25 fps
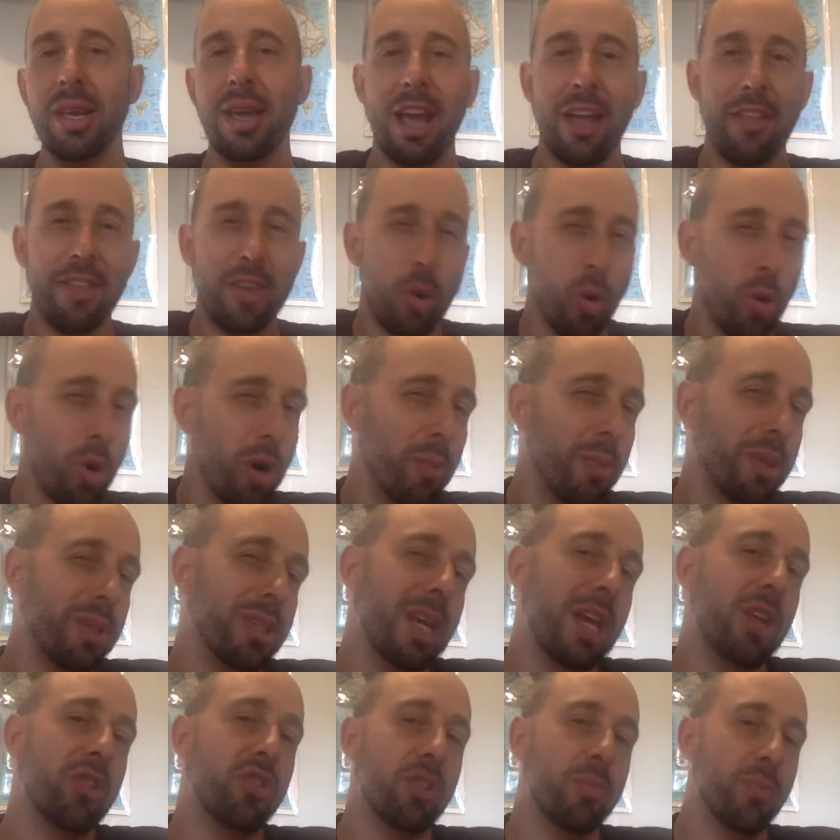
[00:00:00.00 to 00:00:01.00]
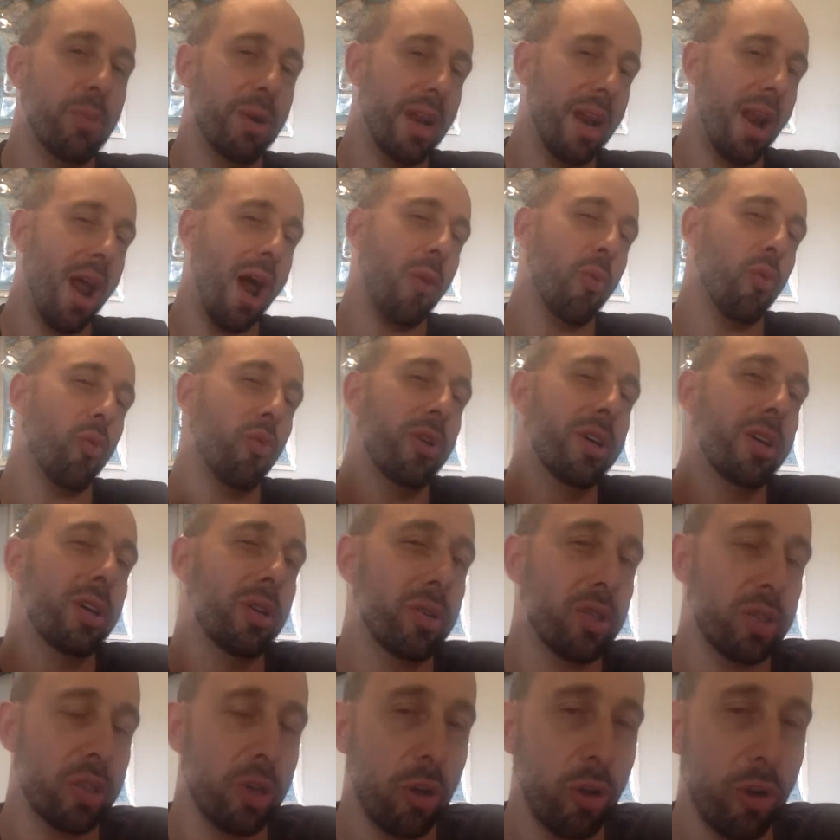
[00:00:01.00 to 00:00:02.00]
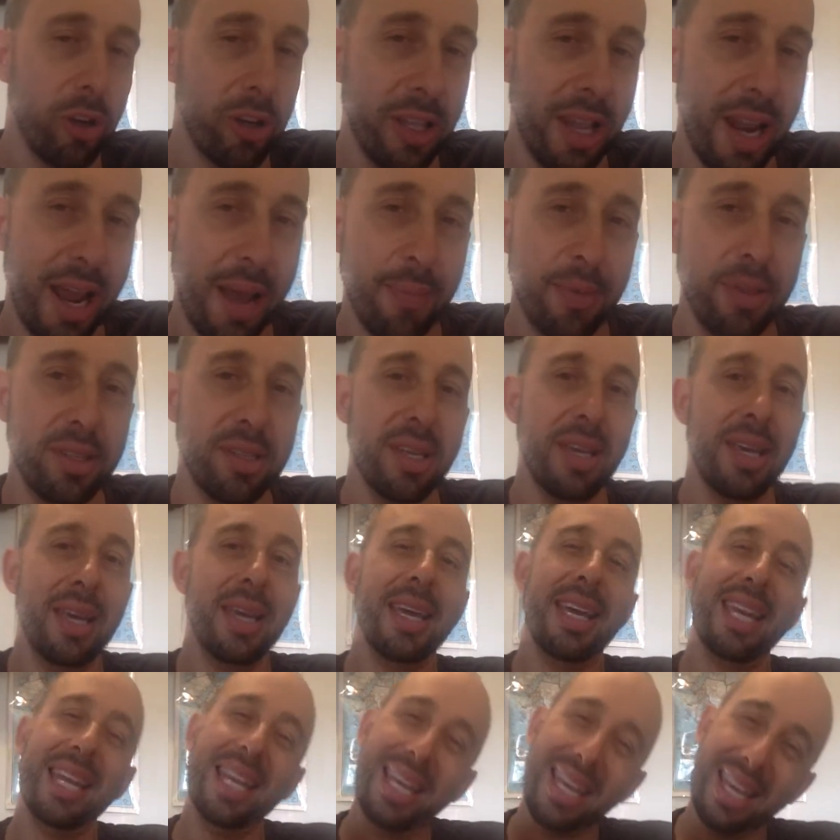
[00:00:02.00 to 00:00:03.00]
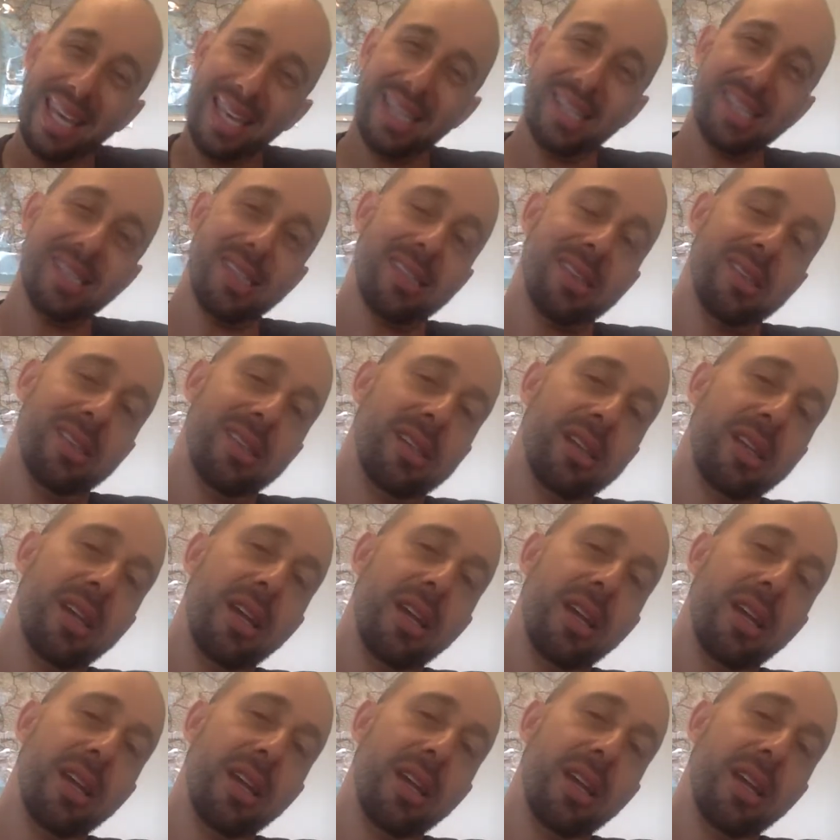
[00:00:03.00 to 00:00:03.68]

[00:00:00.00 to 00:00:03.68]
and the ornamentation, but not real soloing that happens? It is.